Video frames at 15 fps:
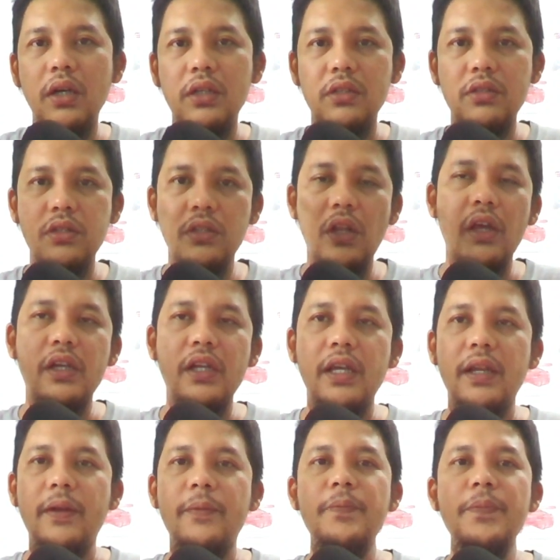slot
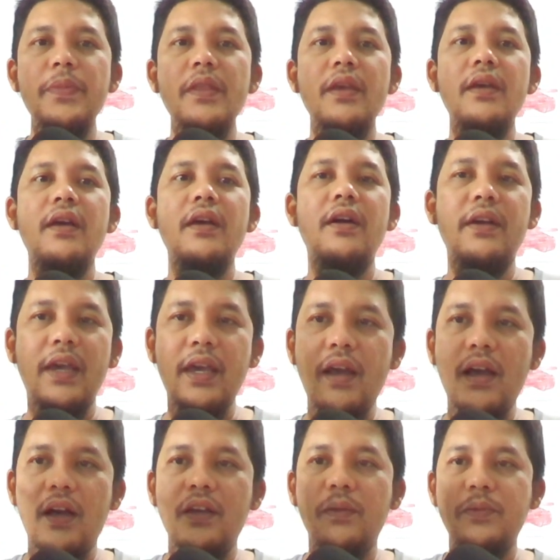in. Okay,
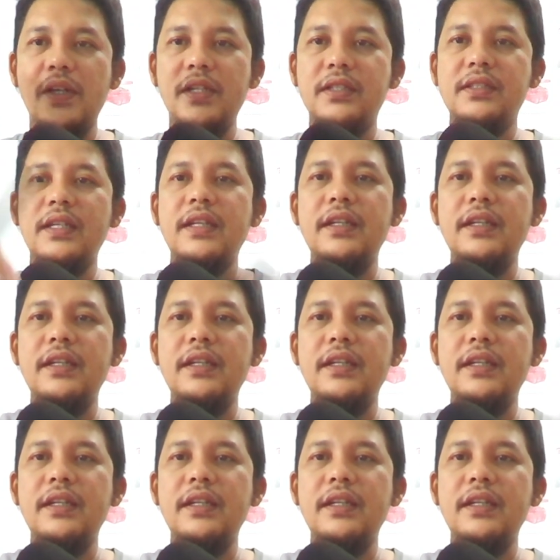I hope you understand.